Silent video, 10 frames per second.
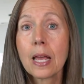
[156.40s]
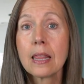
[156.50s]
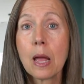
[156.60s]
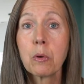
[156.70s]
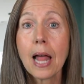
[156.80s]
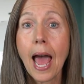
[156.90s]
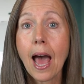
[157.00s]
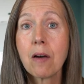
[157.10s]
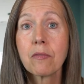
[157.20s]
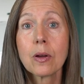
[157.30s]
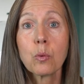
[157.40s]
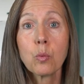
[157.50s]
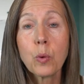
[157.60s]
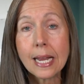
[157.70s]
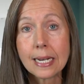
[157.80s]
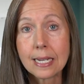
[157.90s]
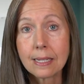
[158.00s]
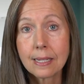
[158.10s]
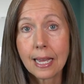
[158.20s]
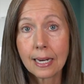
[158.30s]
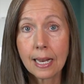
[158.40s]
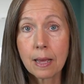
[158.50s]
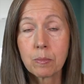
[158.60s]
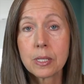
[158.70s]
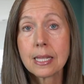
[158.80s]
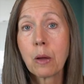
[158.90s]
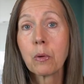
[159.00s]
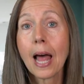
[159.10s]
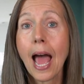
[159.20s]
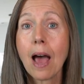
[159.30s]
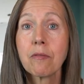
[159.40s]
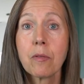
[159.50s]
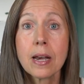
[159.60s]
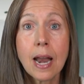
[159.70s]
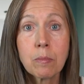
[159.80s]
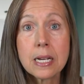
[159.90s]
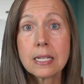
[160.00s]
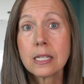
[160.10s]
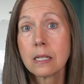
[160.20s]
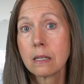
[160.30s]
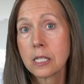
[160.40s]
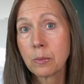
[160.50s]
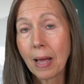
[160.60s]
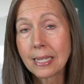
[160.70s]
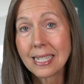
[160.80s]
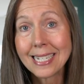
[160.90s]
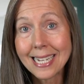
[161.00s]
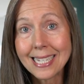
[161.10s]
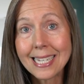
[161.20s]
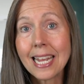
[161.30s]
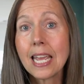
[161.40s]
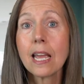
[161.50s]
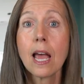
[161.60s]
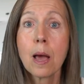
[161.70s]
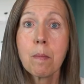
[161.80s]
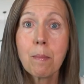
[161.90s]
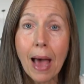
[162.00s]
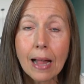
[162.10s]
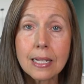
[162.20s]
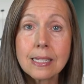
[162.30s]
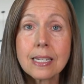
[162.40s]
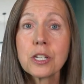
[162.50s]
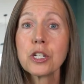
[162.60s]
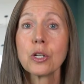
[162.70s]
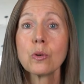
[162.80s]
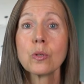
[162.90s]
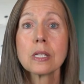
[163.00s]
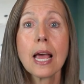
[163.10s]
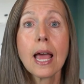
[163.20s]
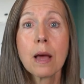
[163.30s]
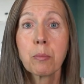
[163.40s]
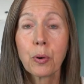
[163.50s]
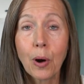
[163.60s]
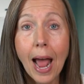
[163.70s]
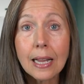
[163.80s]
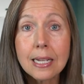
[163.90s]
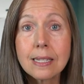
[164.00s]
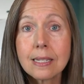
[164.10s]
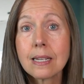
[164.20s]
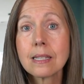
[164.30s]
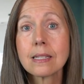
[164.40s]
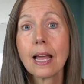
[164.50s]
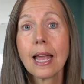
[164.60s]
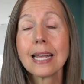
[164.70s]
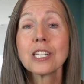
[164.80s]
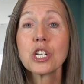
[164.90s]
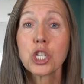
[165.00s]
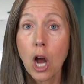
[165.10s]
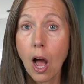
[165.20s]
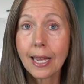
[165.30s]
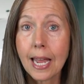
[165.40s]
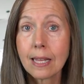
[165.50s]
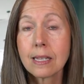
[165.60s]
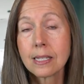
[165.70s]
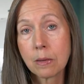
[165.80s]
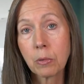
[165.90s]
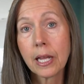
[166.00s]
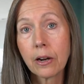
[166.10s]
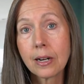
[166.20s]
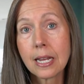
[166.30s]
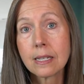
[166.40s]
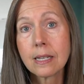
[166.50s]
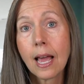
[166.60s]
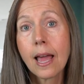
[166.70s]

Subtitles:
They will have weakness in limbs. They will have numbness, spasticity, balance issues, paralysis. It's shocking, the similarities.